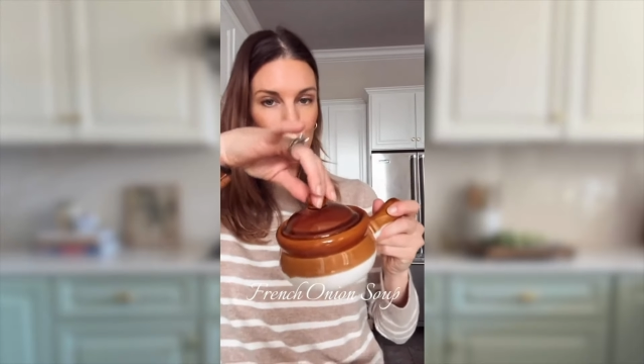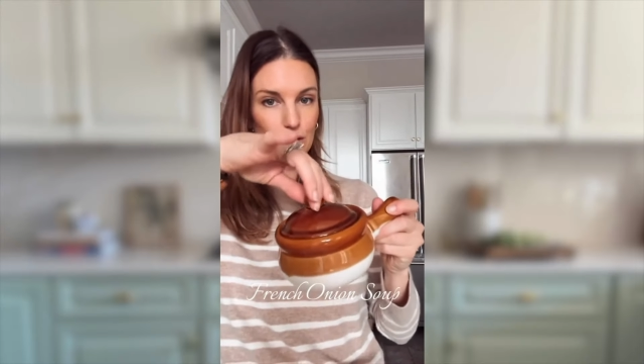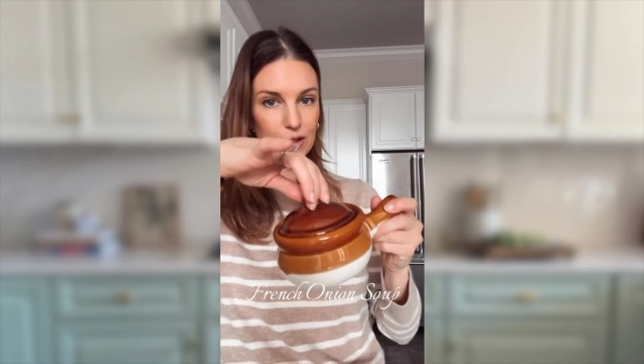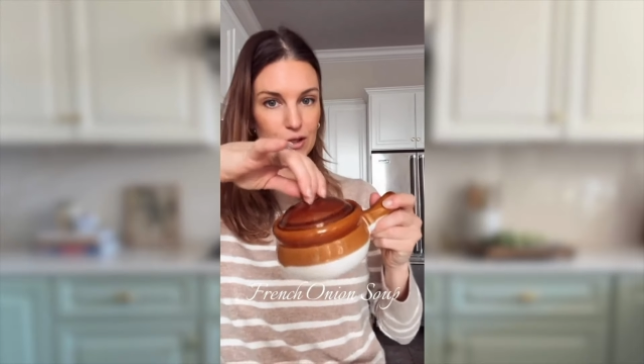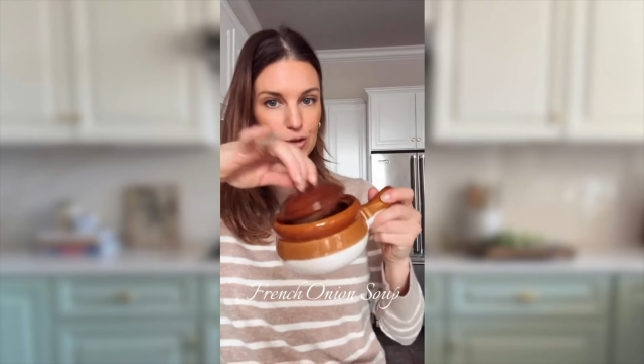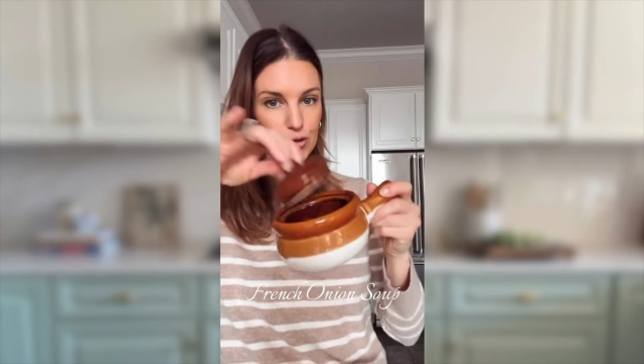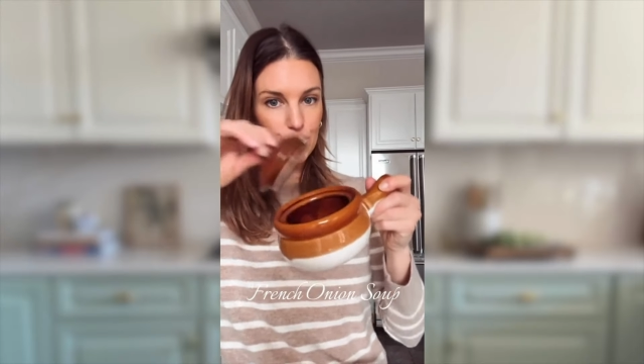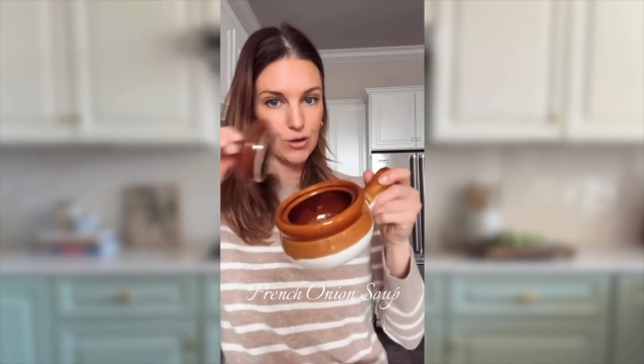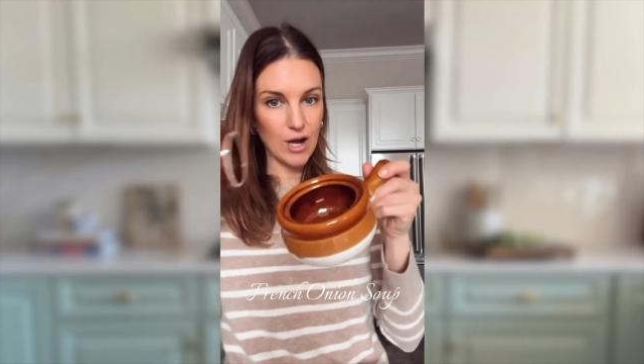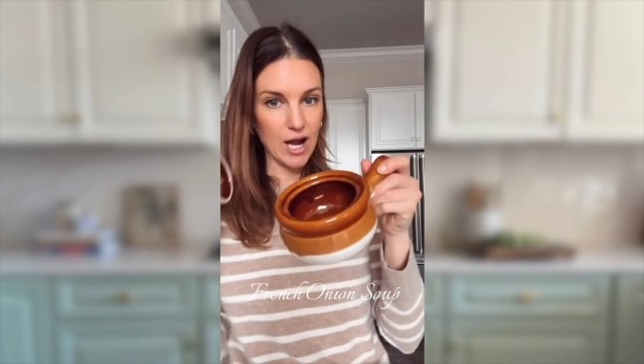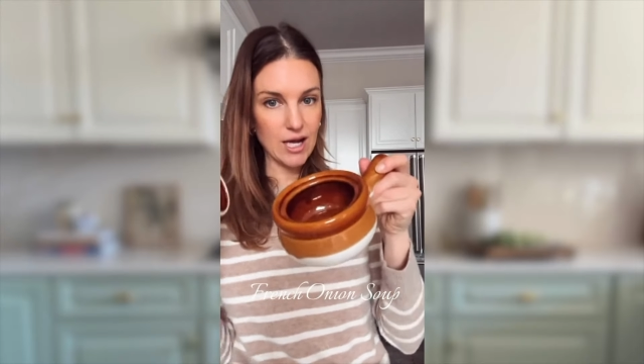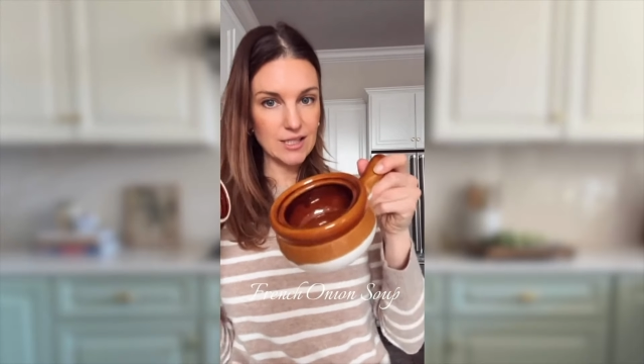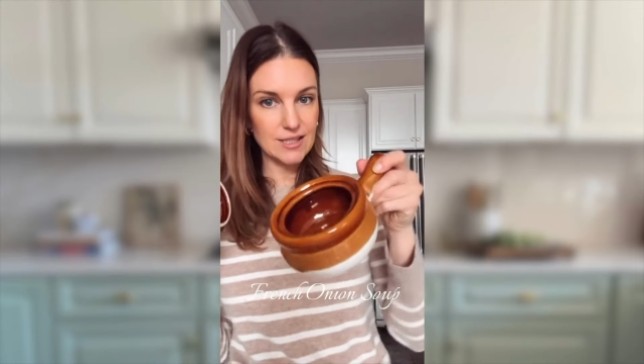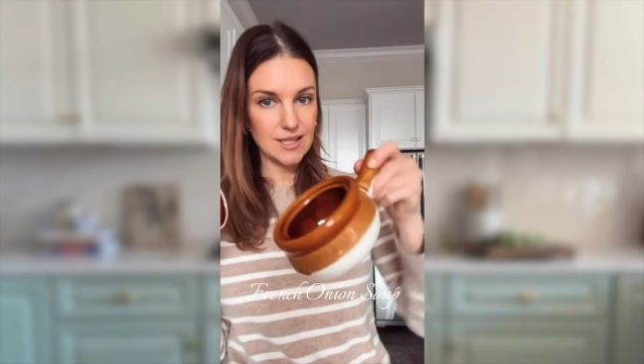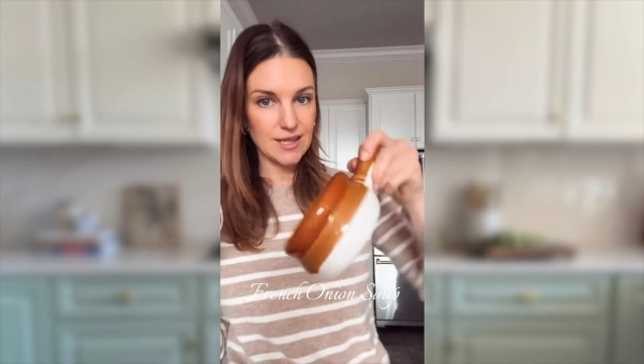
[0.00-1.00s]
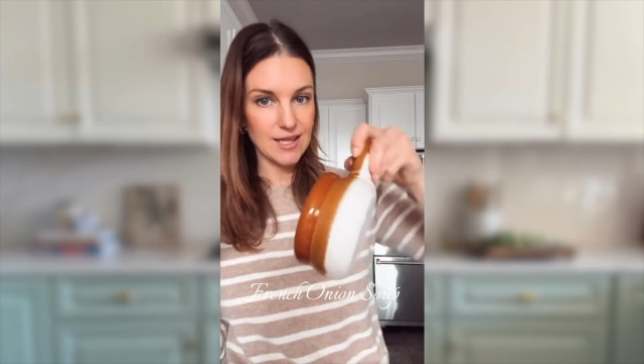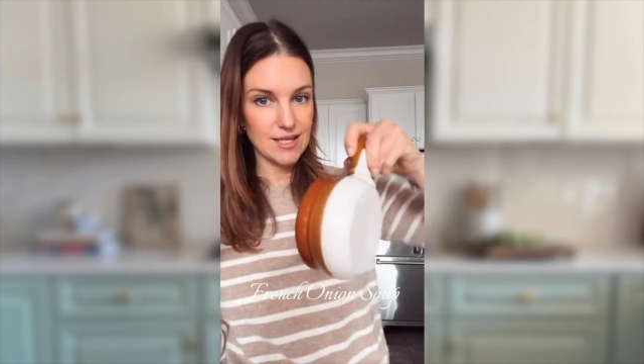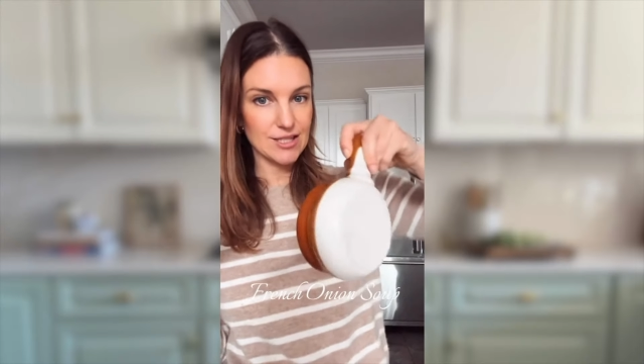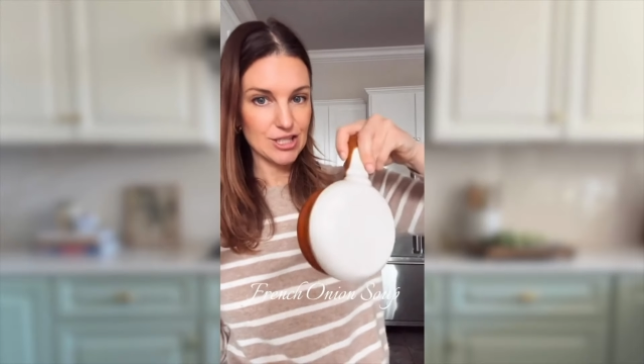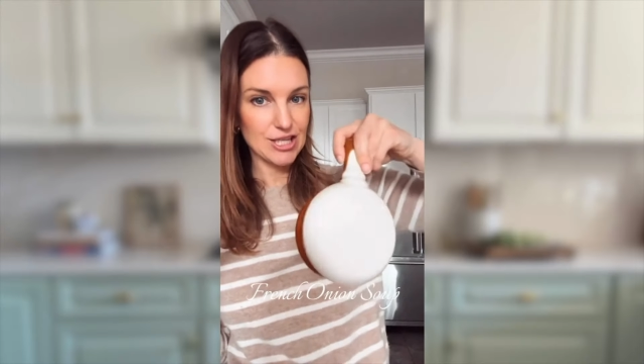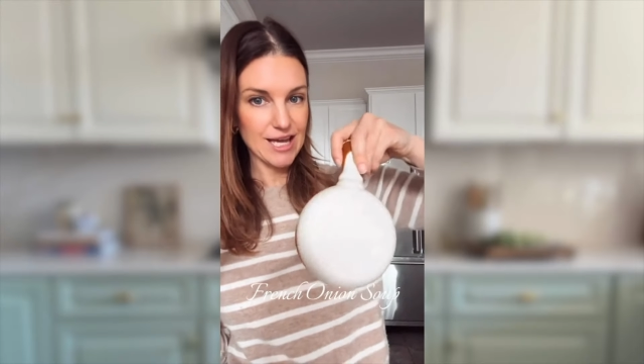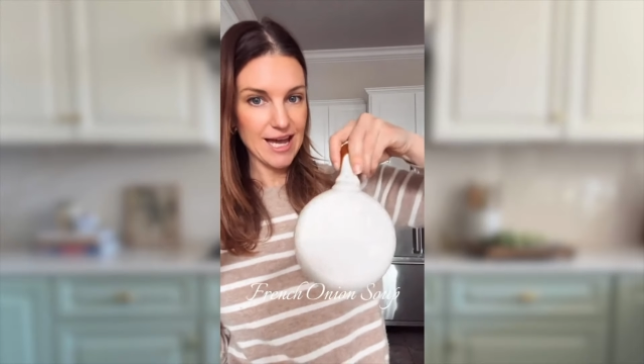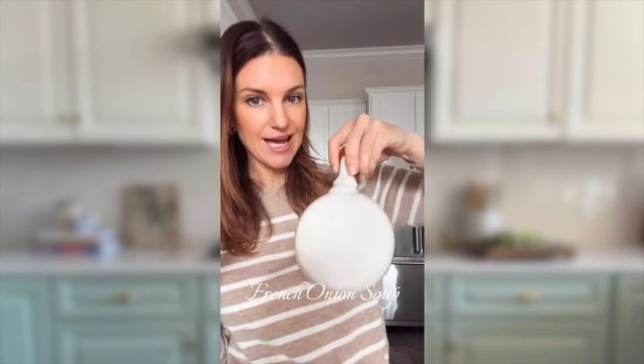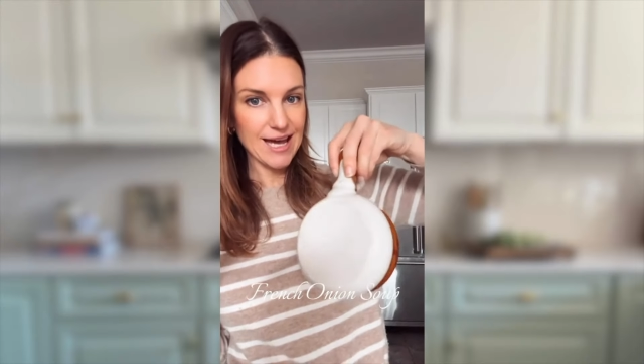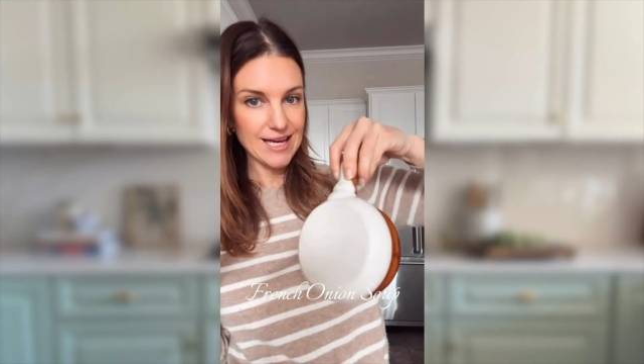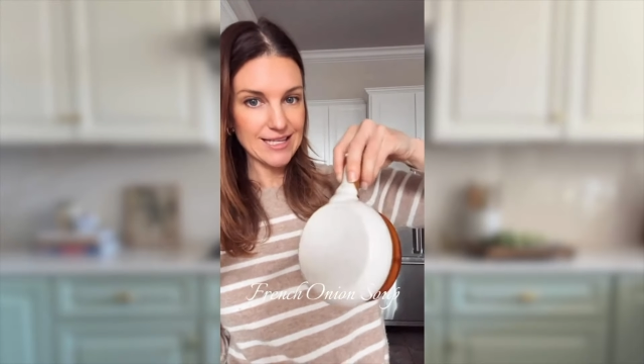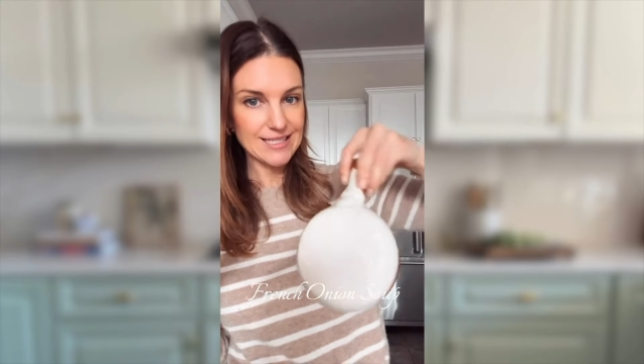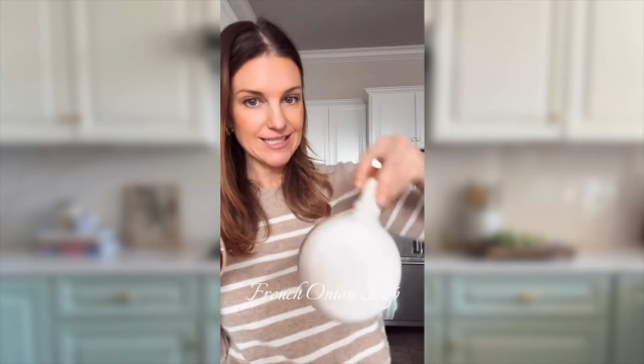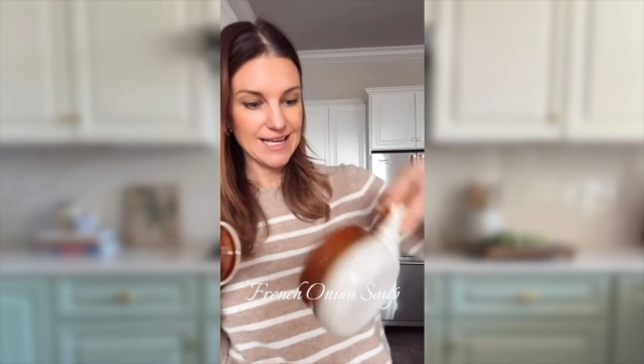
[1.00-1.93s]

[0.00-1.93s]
little crocks that she had